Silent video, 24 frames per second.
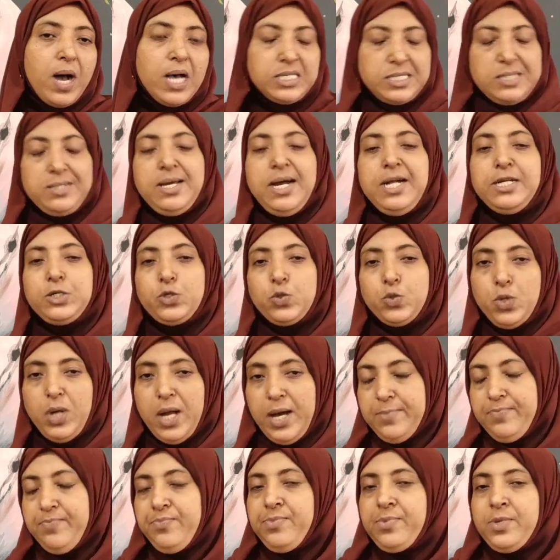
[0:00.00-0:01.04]
was that
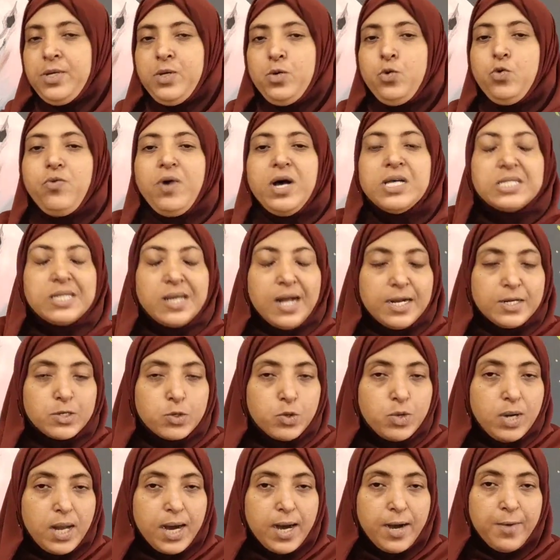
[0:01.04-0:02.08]
ruler. Who was that
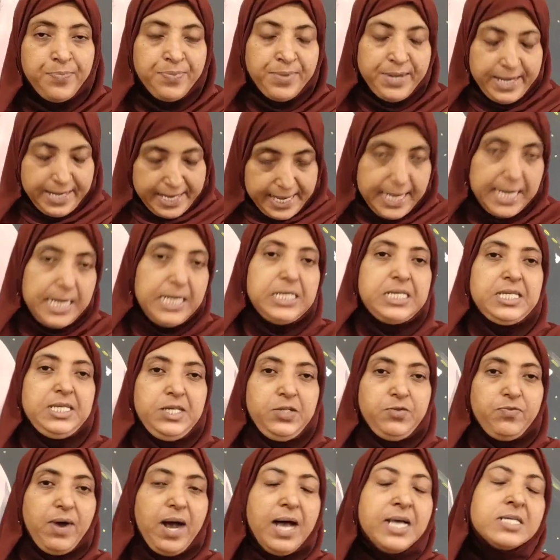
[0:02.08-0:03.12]
ruler? Yes,
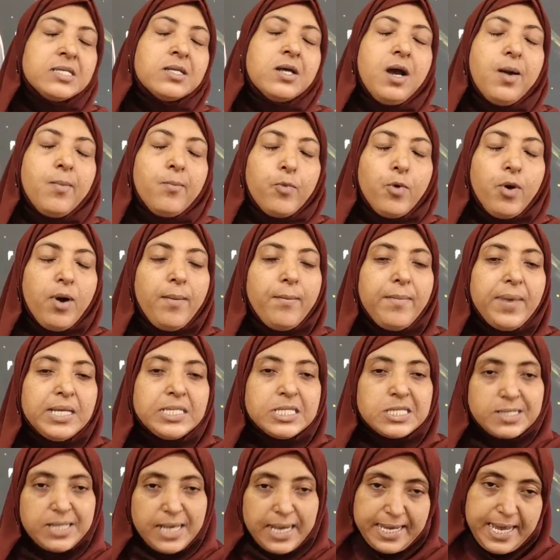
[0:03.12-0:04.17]
it was
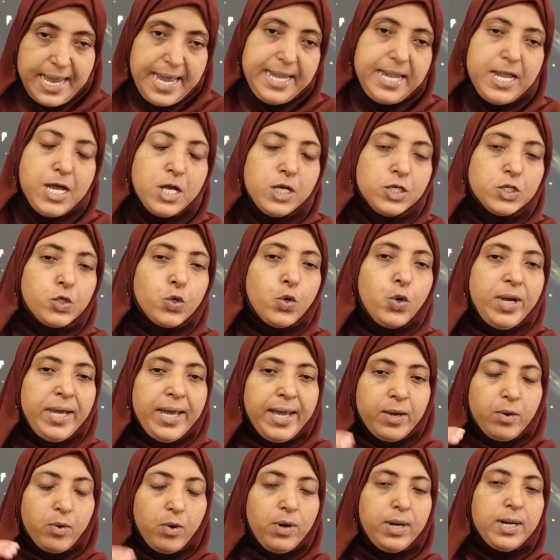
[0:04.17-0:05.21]
Muhammad II. So
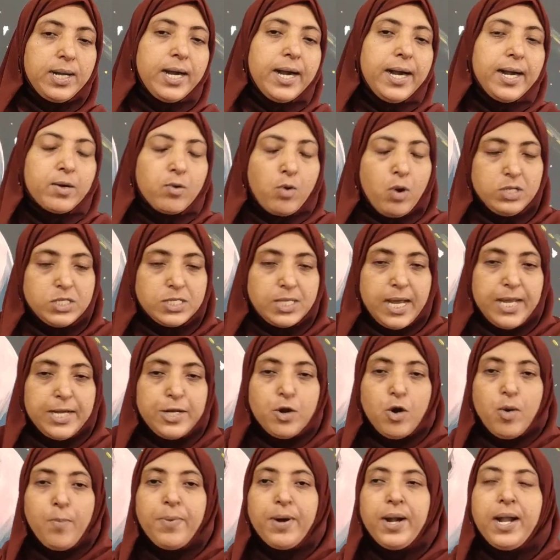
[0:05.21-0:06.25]
he conquered
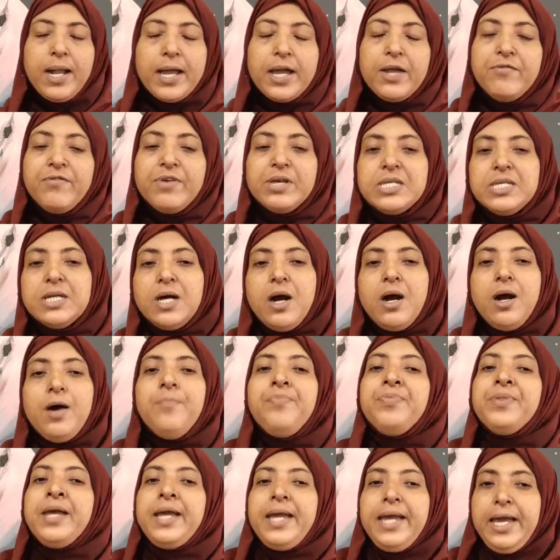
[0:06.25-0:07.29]
Constantinople in which year?
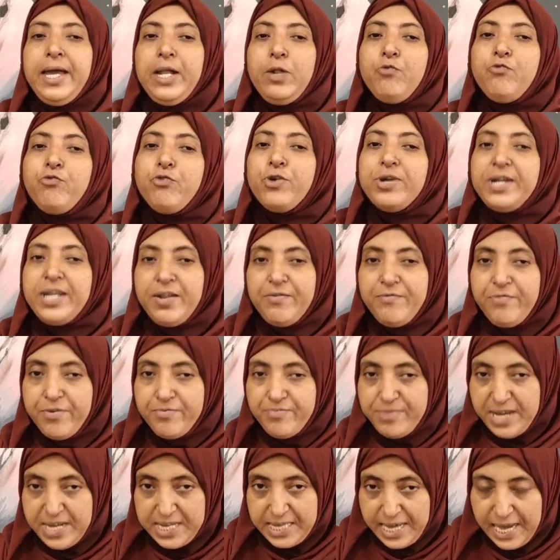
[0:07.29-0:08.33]
In
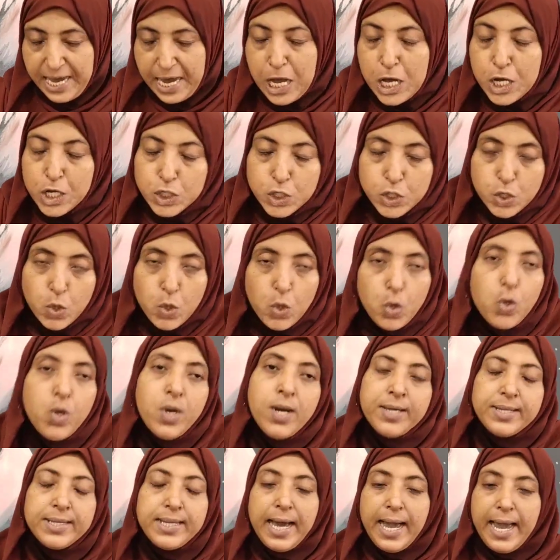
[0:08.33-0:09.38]
1453.
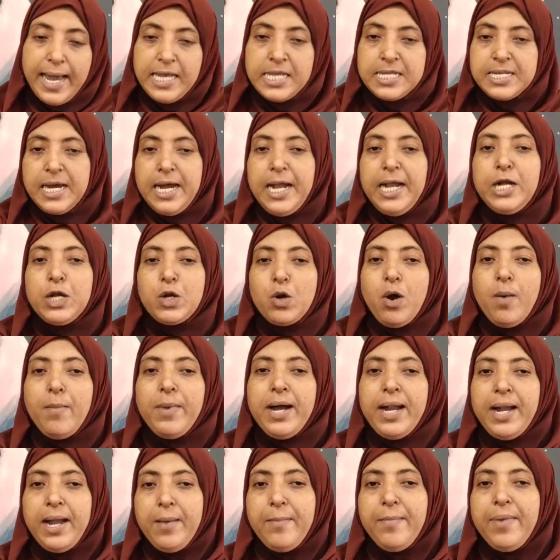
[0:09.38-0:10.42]
So the Eastern
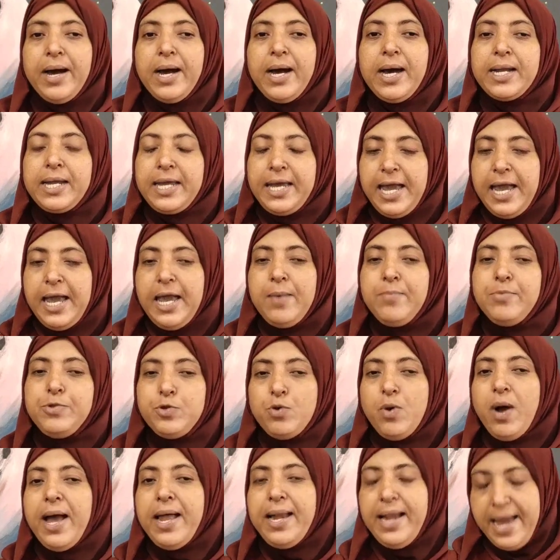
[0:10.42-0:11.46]
Roman Empire came
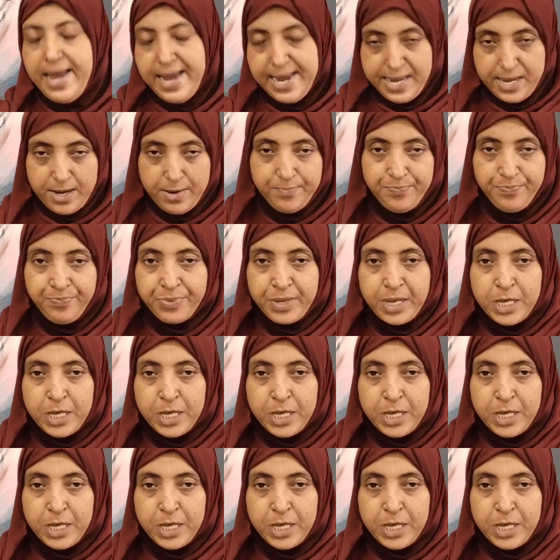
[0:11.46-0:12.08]
to an end.